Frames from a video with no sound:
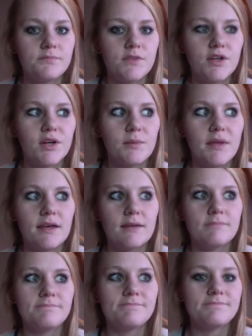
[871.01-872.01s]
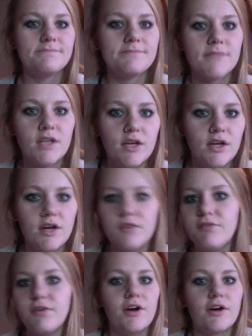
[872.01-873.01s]
They're going to be like, good
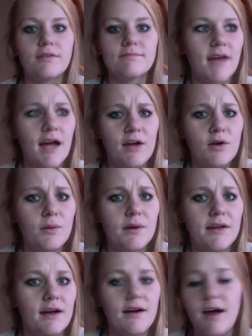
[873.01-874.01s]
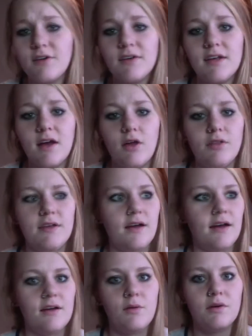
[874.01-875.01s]
for her. I don't work out. I don't eat healthy.
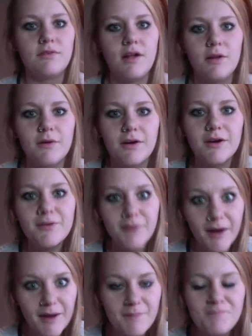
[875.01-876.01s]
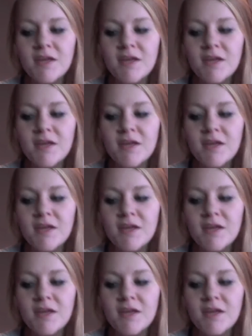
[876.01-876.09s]
I don't want to follow her, right?